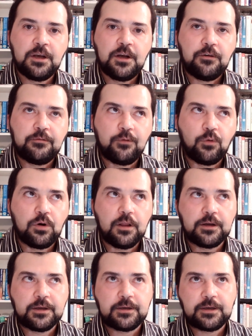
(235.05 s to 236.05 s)
For
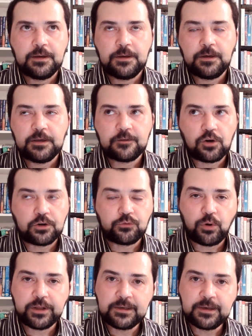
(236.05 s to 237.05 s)
like start
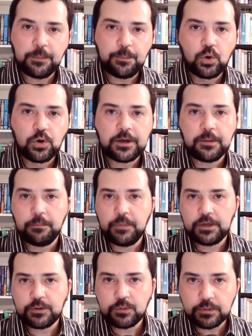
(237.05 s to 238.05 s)
writing a book,
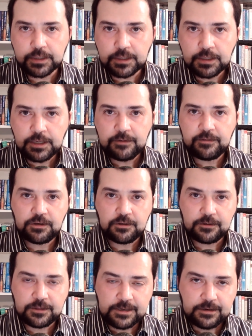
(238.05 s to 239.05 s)
Mercury, which
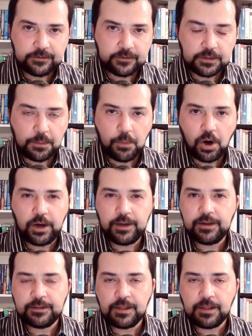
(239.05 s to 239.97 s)
deals with the mind and the